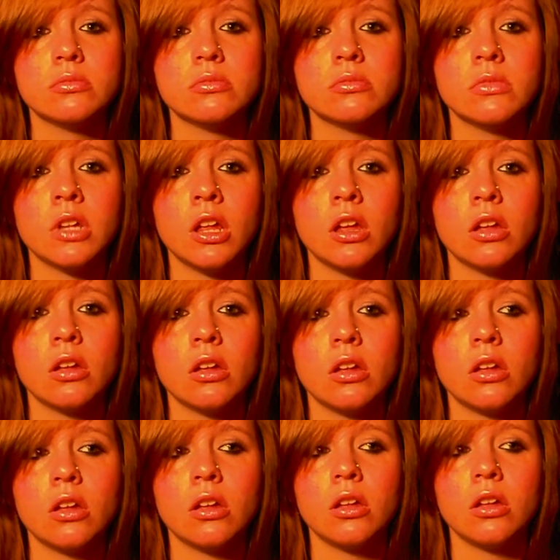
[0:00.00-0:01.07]

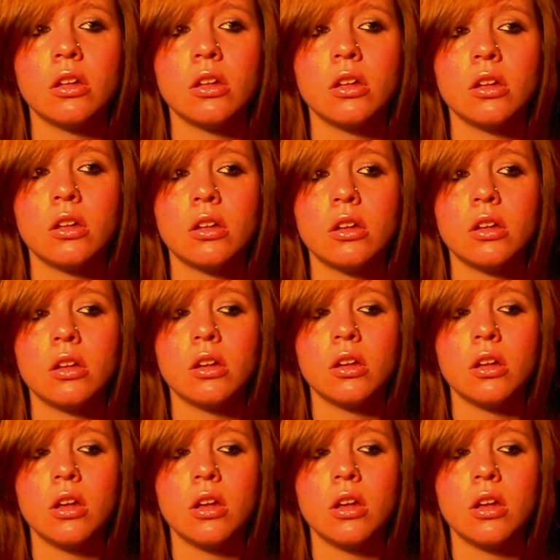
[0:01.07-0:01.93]
(no one is talking)